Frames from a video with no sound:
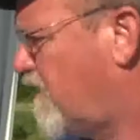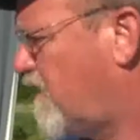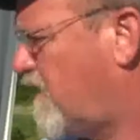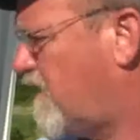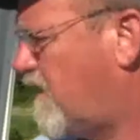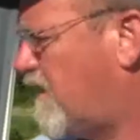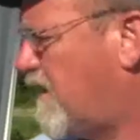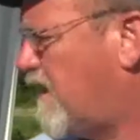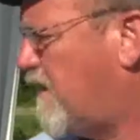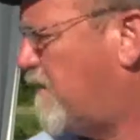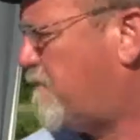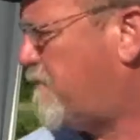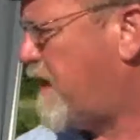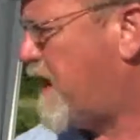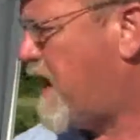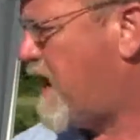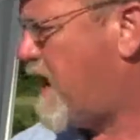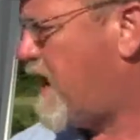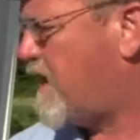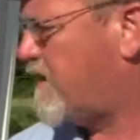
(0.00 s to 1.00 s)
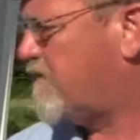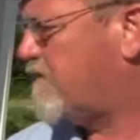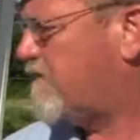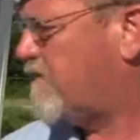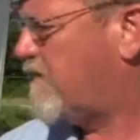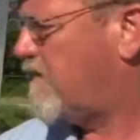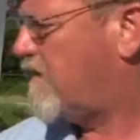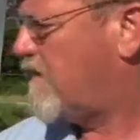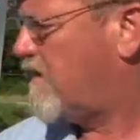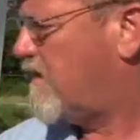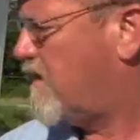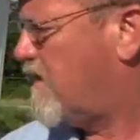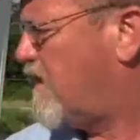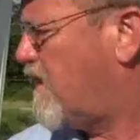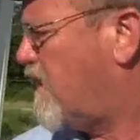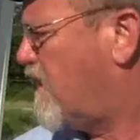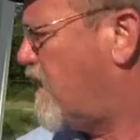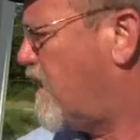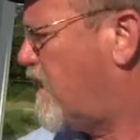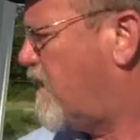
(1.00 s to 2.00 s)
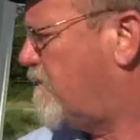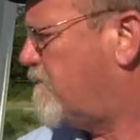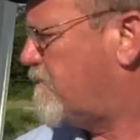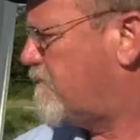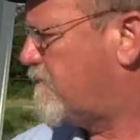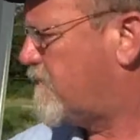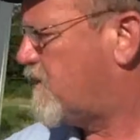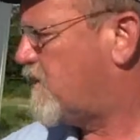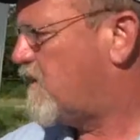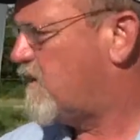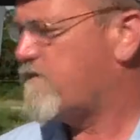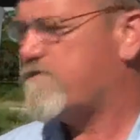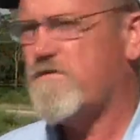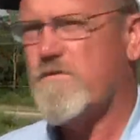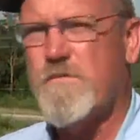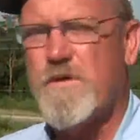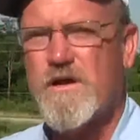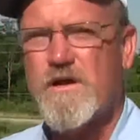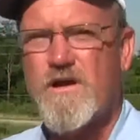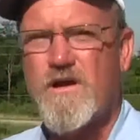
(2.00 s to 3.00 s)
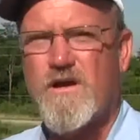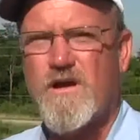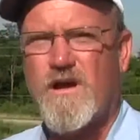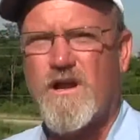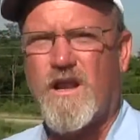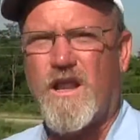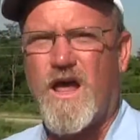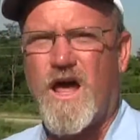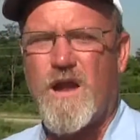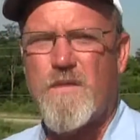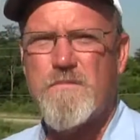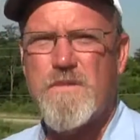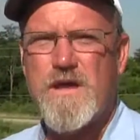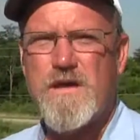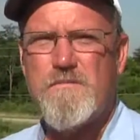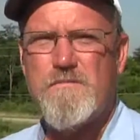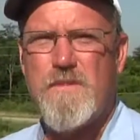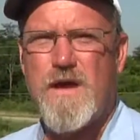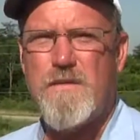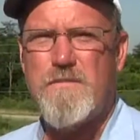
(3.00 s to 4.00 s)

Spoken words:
a pan. If you've been cooking a lot of meat,